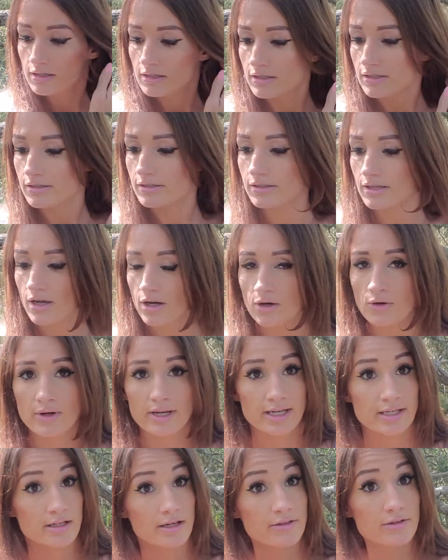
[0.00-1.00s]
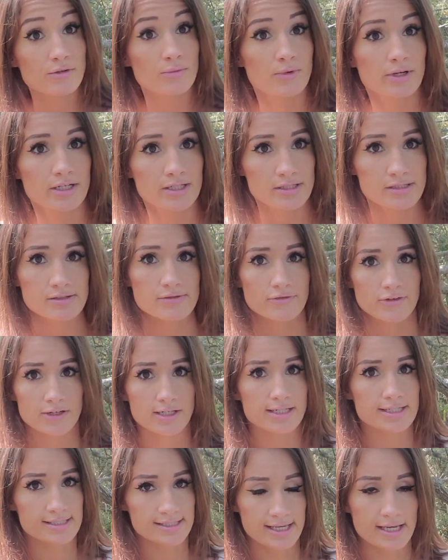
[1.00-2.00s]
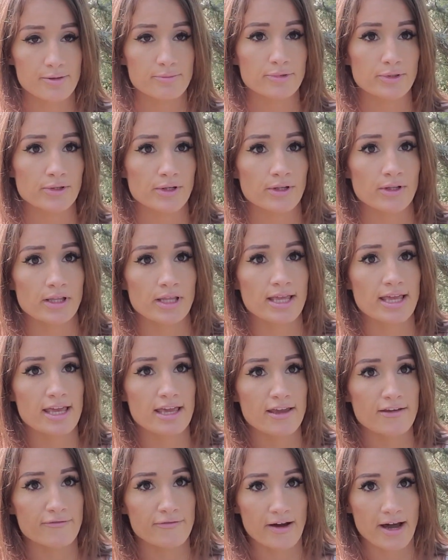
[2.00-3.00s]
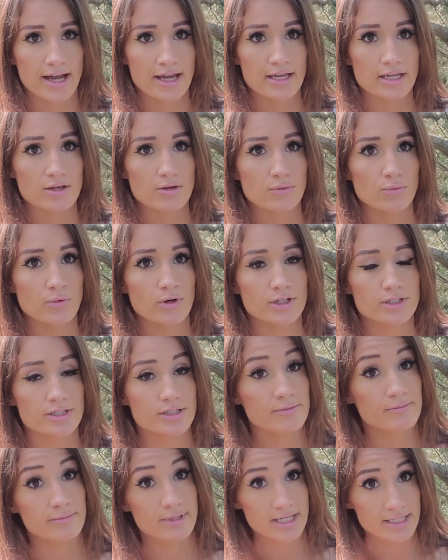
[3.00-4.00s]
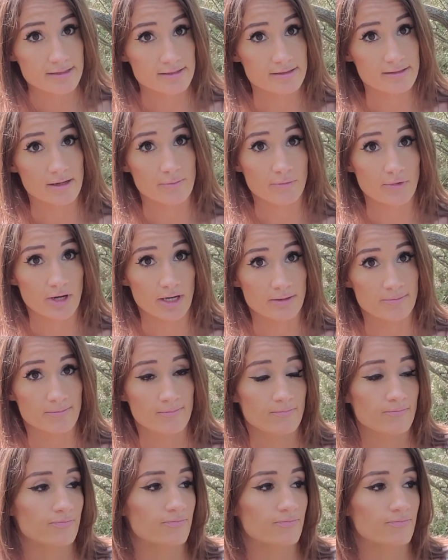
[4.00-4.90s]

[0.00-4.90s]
So in other words, for an example, if I were to meet someone,